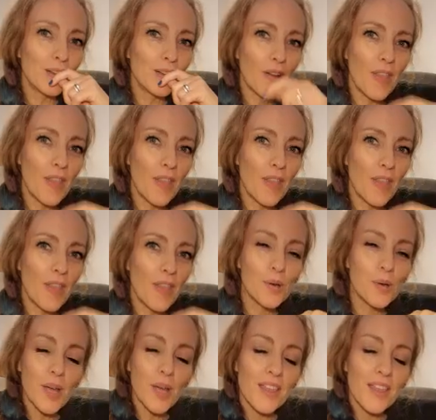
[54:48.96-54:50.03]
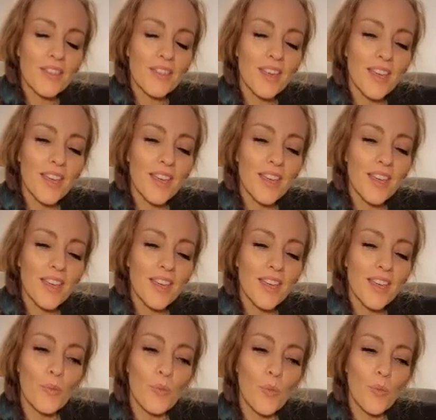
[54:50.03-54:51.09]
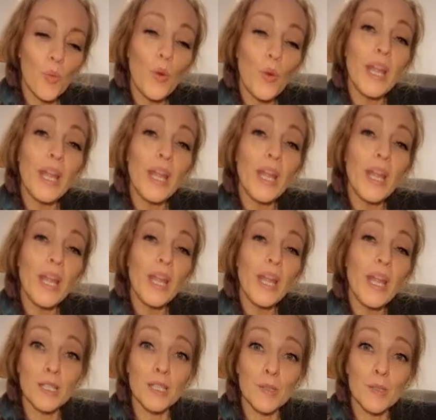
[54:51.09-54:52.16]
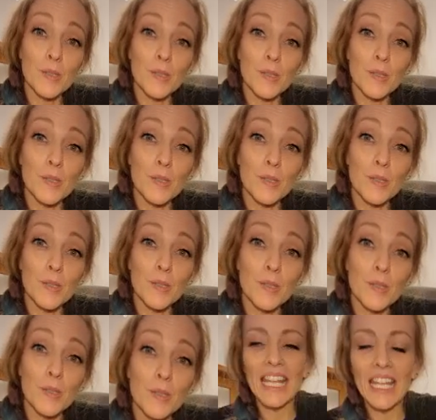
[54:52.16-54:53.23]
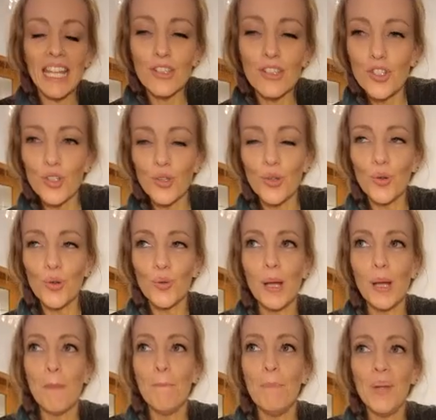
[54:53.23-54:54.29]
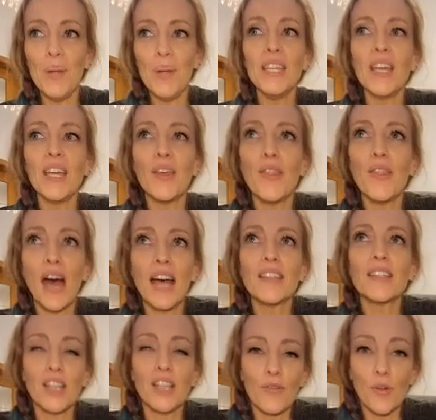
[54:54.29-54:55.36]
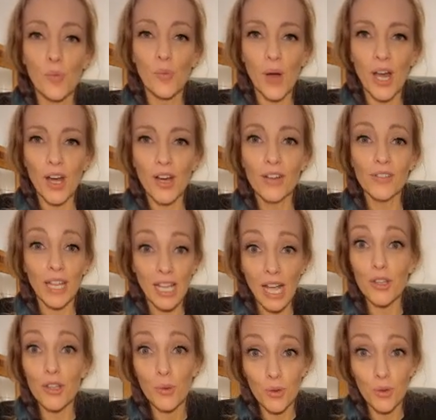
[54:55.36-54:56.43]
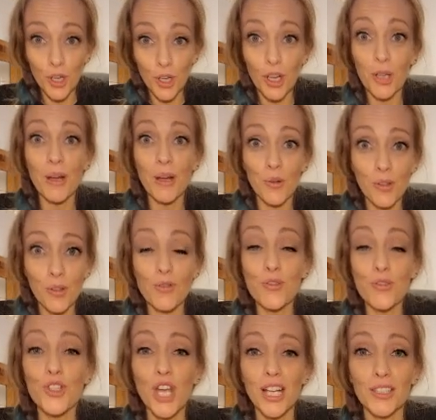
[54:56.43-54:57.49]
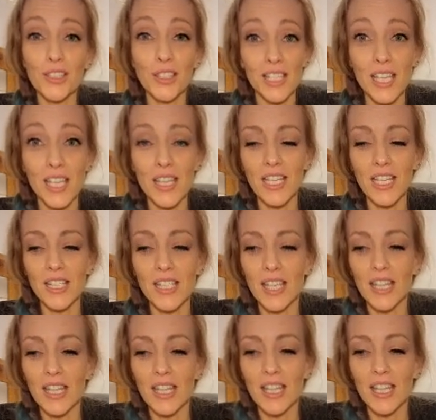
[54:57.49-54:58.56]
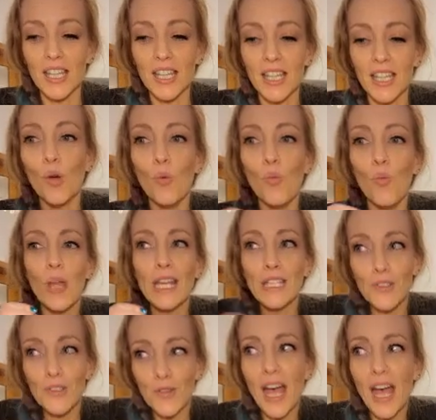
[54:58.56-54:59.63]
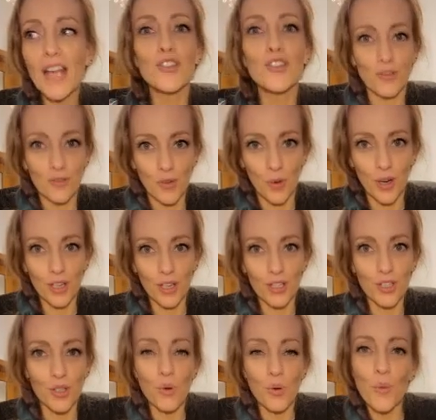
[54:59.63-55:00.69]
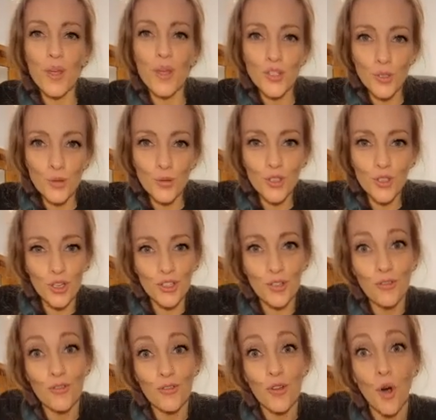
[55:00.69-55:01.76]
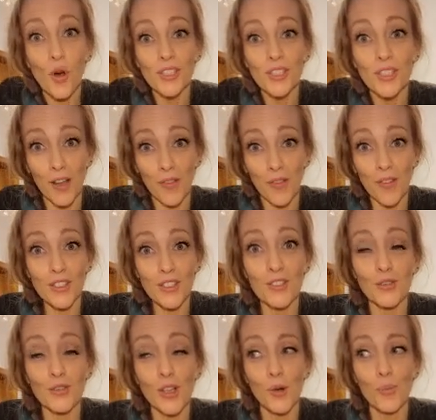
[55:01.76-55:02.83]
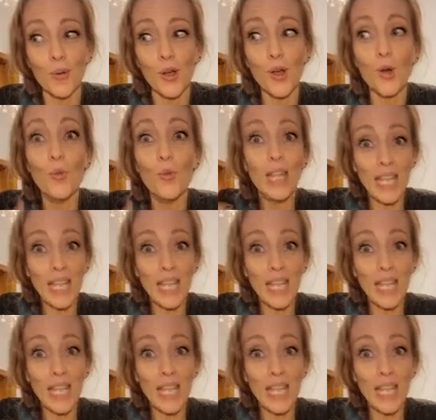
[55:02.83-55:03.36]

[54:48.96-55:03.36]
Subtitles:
on that really quick, I think when we as women especially get into being that self-aware, like how you were talking about going through the checklist and things like that, it's faster for us. So when we do start to fall down this slope, we